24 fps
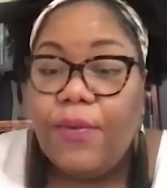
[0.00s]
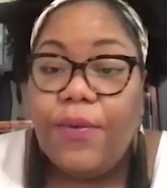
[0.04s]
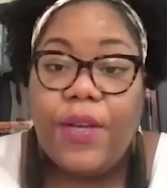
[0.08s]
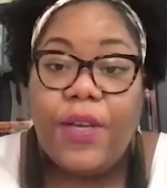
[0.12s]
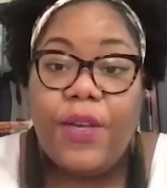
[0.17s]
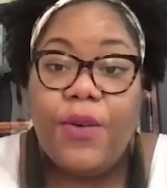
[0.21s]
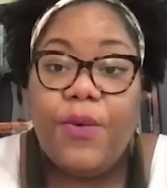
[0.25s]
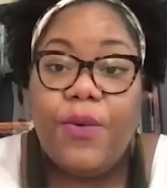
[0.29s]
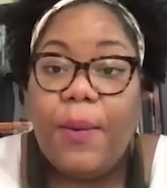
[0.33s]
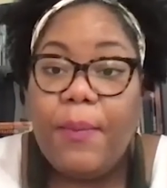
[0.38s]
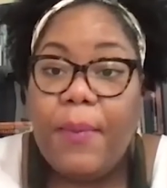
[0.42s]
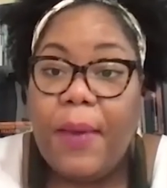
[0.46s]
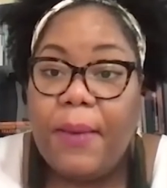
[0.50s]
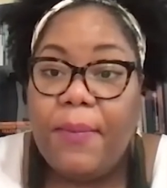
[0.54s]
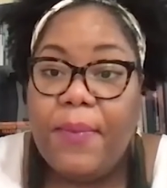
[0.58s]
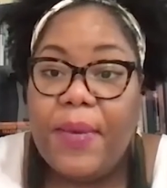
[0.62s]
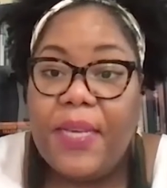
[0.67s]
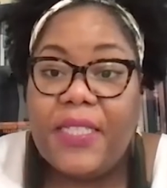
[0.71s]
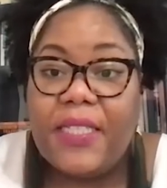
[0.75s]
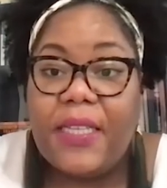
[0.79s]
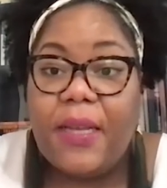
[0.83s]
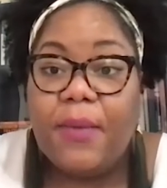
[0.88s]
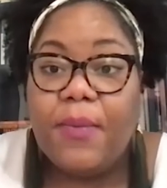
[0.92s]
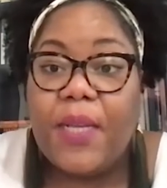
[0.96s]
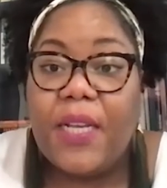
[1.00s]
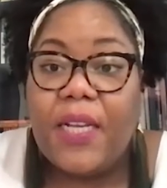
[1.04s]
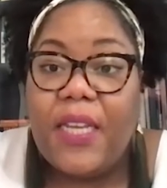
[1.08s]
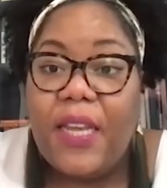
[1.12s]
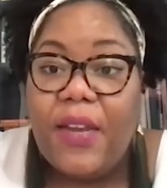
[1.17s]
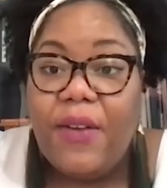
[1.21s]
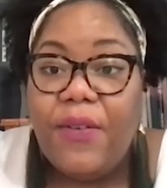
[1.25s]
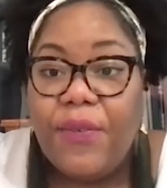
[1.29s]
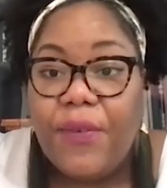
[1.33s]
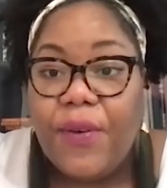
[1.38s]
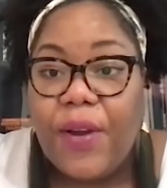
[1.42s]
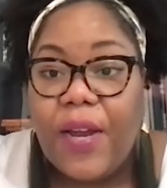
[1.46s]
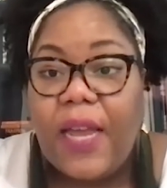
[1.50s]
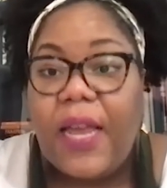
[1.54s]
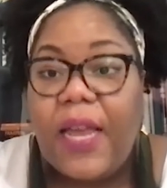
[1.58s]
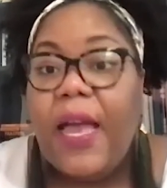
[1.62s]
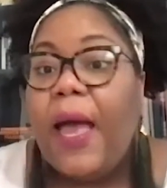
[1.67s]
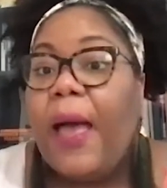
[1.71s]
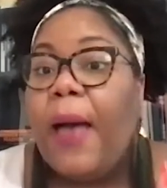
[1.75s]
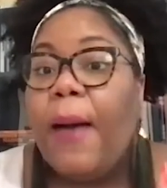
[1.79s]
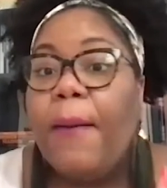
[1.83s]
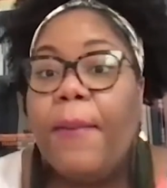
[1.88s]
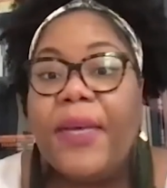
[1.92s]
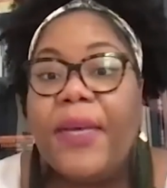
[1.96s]
For you, it may be something different,
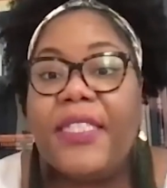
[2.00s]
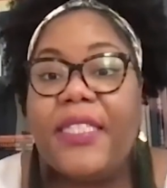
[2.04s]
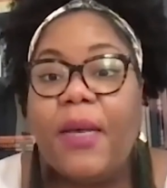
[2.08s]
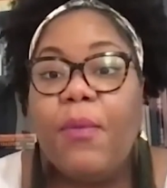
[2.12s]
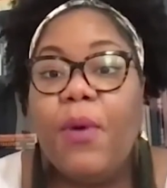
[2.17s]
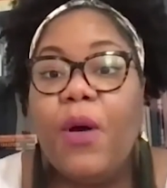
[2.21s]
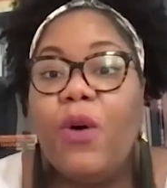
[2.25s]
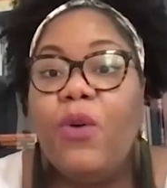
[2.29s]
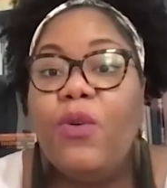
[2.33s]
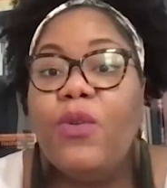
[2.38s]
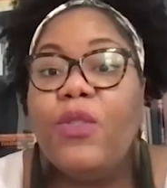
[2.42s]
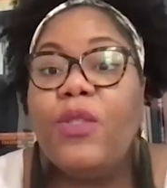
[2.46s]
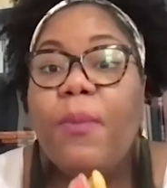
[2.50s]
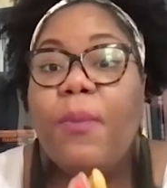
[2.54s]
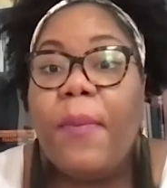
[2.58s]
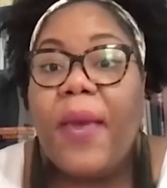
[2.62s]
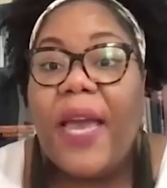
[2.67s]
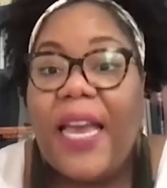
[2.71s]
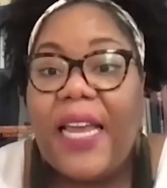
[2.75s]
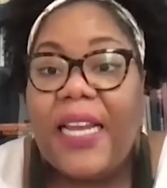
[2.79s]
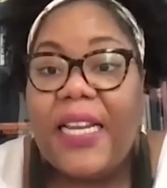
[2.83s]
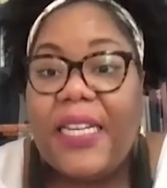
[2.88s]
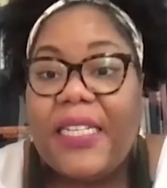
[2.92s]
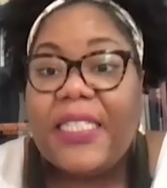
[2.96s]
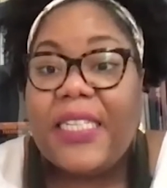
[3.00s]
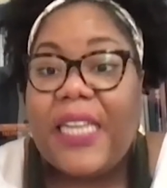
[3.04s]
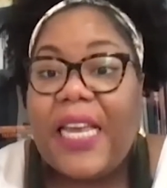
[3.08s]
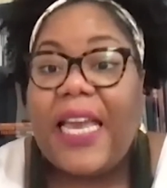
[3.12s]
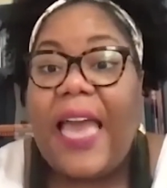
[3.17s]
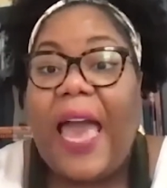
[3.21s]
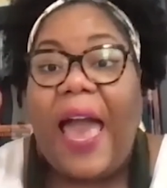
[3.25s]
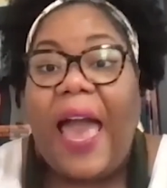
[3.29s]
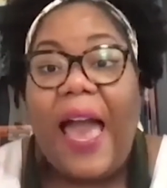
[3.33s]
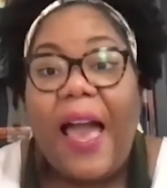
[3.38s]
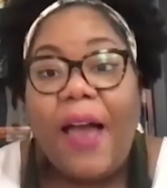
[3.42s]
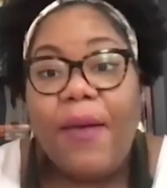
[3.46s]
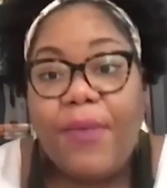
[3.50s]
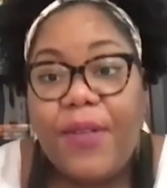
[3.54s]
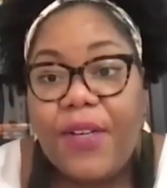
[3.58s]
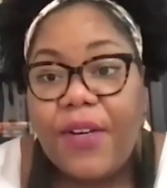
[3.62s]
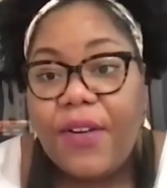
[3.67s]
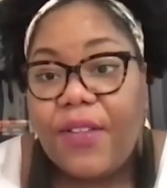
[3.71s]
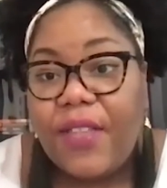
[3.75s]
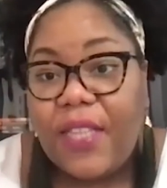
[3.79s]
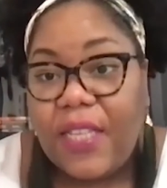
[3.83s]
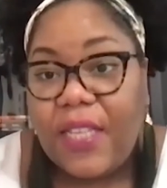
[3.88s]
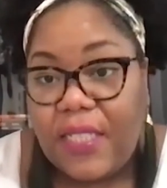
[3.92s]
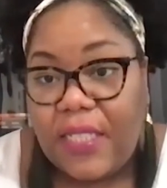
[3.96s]
but someone who's managing
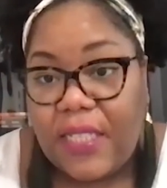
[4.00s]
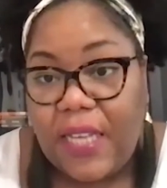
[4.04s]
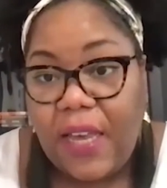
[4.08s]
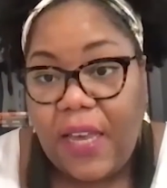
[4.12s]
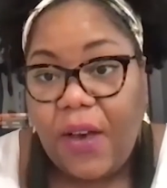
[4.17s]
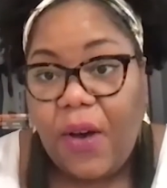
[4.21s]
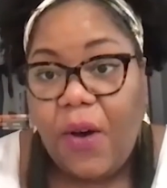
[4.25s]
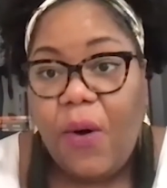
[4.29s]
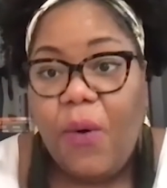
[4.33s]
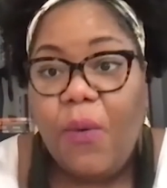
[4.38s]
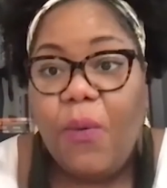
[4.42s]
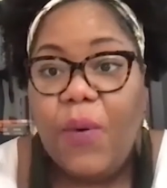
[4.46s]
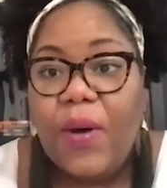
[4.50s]
after the sale,